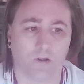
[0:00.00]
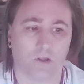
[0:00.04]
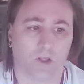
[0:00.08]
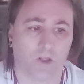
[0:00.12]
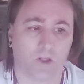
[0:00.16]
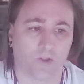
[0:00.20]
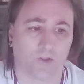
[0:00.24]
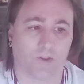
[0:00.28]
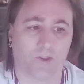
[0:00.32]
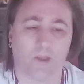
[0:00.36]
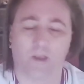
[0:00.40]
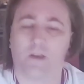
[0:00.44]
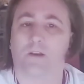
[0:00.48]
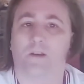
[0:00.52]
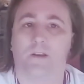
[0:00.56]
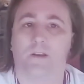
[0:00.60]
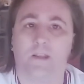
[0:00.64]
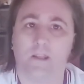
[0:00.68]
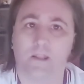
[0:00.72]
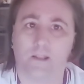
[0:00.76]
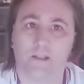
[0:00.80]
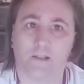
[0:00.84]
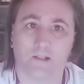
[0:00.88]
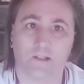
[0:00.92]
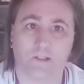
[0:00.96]
So they could
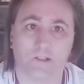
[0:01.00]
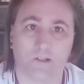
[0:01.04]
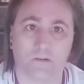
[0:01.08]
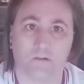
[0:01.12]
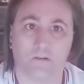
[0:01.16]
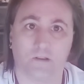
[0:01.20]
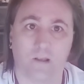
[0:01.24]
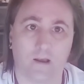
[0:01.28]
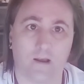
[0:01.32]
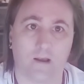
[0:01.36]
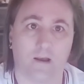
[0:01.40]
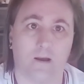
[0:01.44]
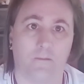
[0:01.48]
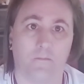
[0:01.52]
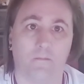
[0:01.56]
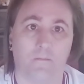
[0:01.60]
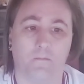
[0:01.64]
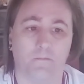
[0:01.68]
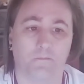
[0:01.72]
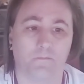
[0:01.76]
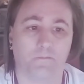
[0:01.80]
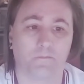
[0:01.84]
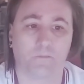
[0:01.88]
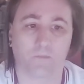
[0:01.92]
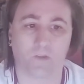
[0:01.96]
easily do that.
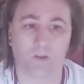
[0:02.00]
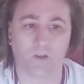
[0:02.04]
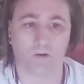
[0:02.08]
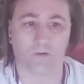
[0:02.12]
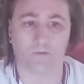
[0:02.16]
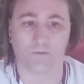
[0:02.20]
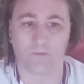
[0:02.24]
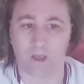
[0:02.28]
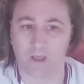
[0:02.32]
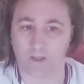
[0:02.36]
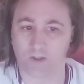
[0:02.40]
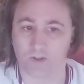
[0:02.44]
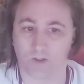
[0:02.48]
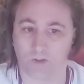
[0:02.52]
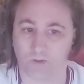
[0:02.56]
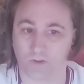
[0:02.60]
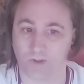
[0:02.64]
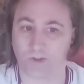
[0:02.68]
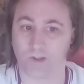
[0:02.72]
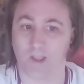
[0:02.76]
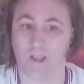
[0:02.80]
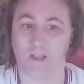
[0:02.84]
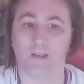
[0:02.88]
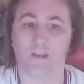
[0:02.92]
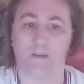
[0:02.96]
You know, that's a
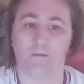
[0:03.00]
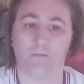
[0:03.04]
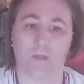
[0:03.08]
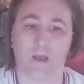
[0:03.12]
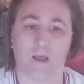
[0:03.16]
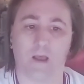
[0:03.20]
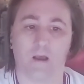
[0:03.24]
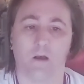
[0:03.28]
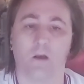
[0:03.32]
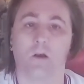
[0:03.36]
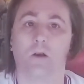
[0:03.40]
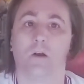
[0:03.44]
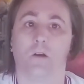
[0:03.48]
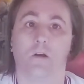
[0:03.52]
stadium that